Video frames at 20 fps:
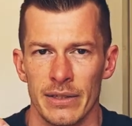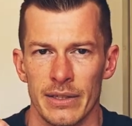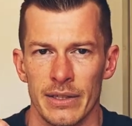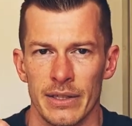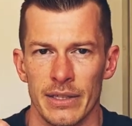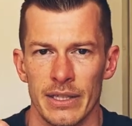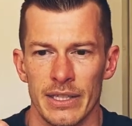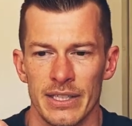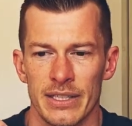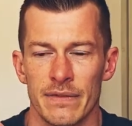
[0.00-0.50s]

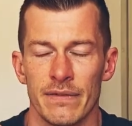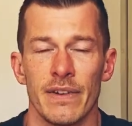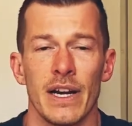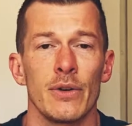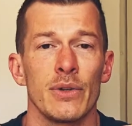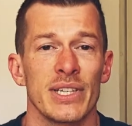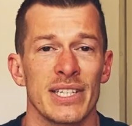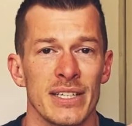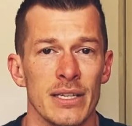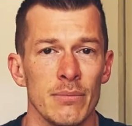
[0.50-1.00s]
is very
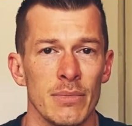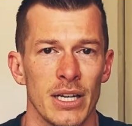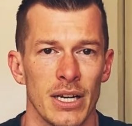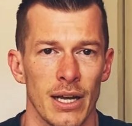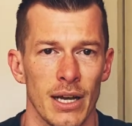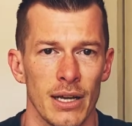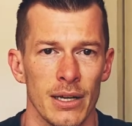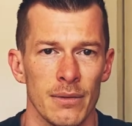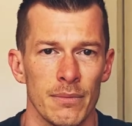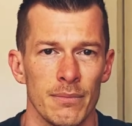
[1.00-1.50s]

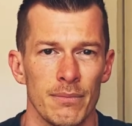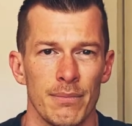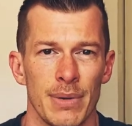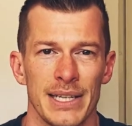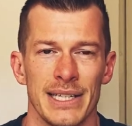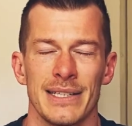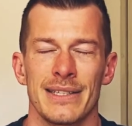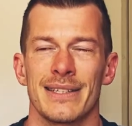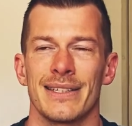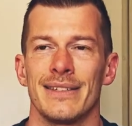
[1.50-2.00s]
similar, but
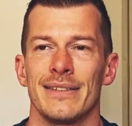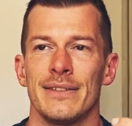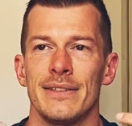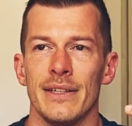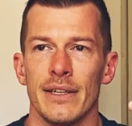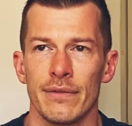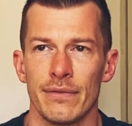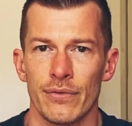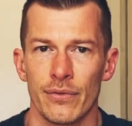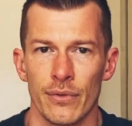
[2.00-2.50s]
it's a
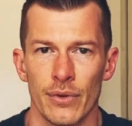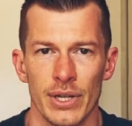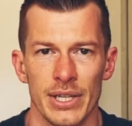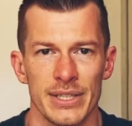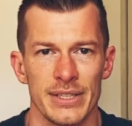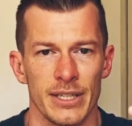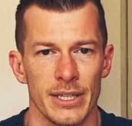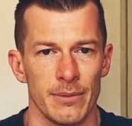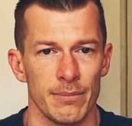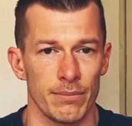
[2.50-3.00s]
different
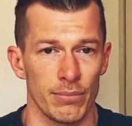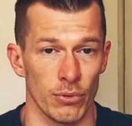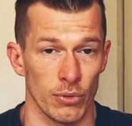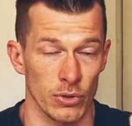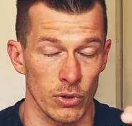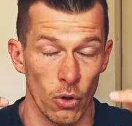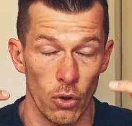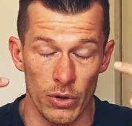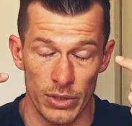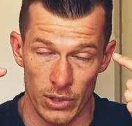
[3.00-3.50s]
input,
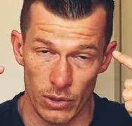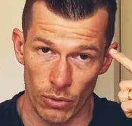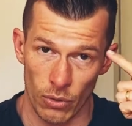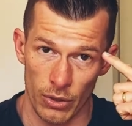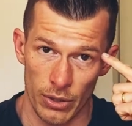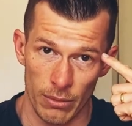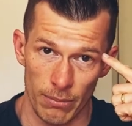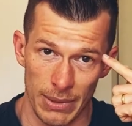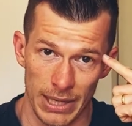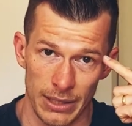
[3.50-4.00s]
also on a
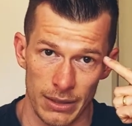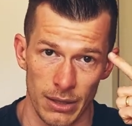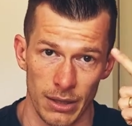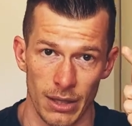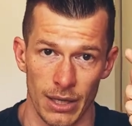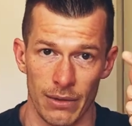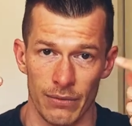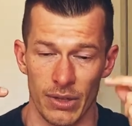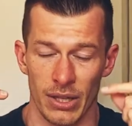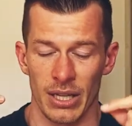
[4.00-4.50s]
mental
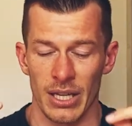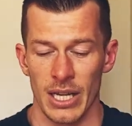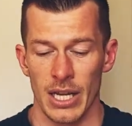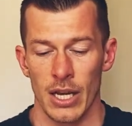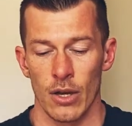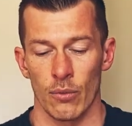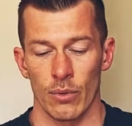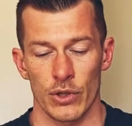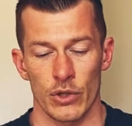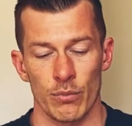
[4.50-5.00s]
level,
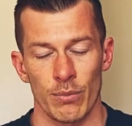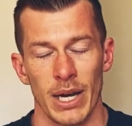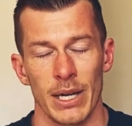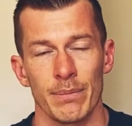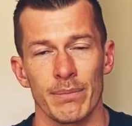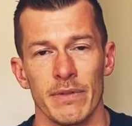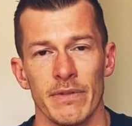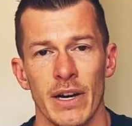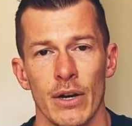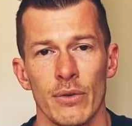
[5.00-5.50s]
which might be
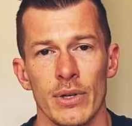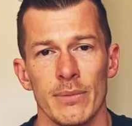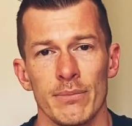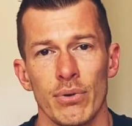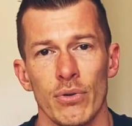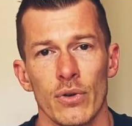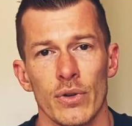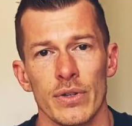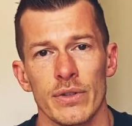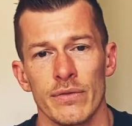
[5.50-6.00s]
very
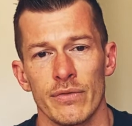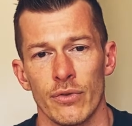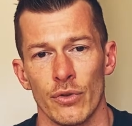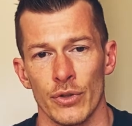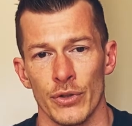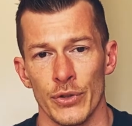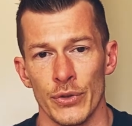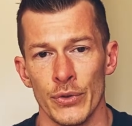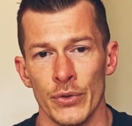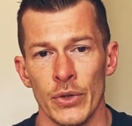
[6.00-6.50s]
important for
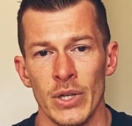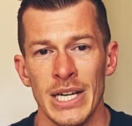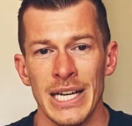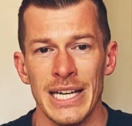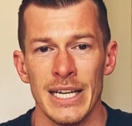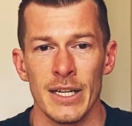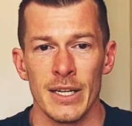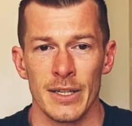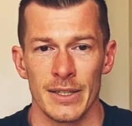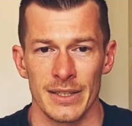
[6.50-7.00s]
you,
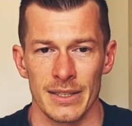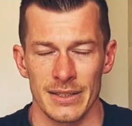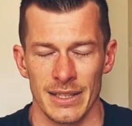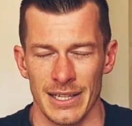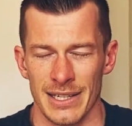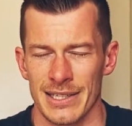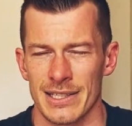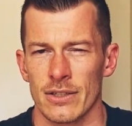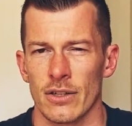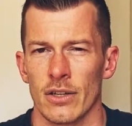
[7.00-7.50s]
that
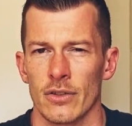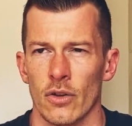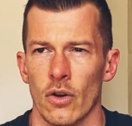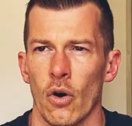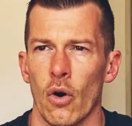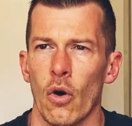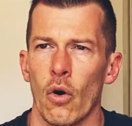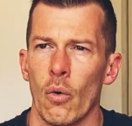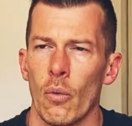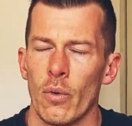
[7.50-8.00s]
it's not
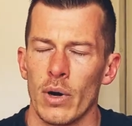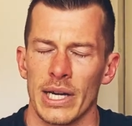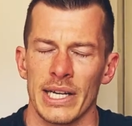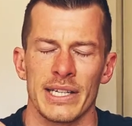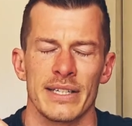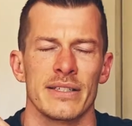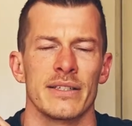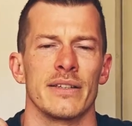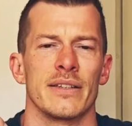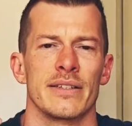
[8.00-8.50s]

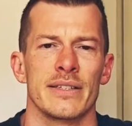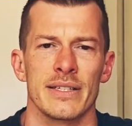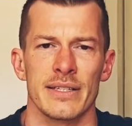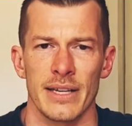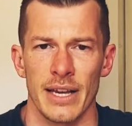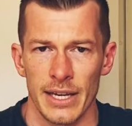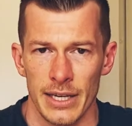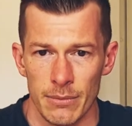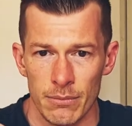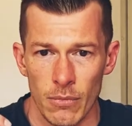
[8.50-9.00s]
always the
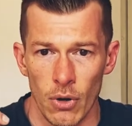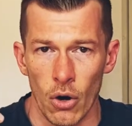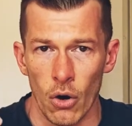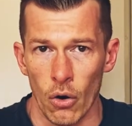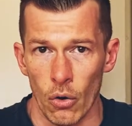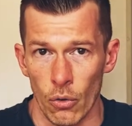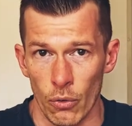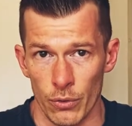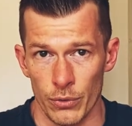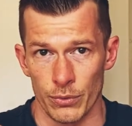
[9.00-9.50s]
same
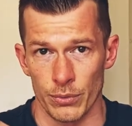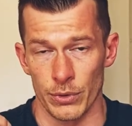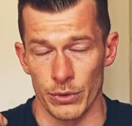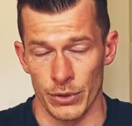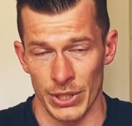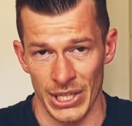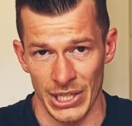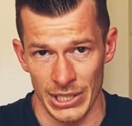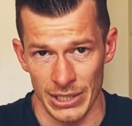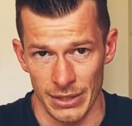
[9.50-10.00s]
old
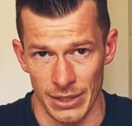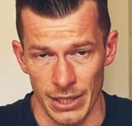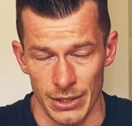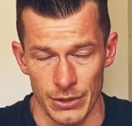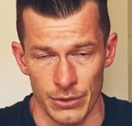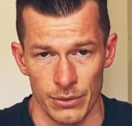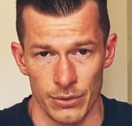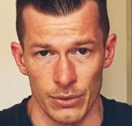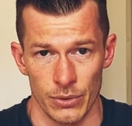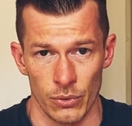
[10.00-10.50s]
routine that
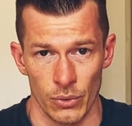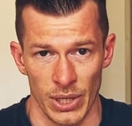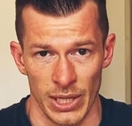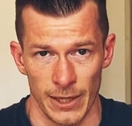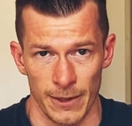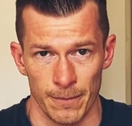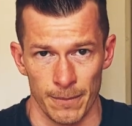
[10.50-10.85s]
you're doing.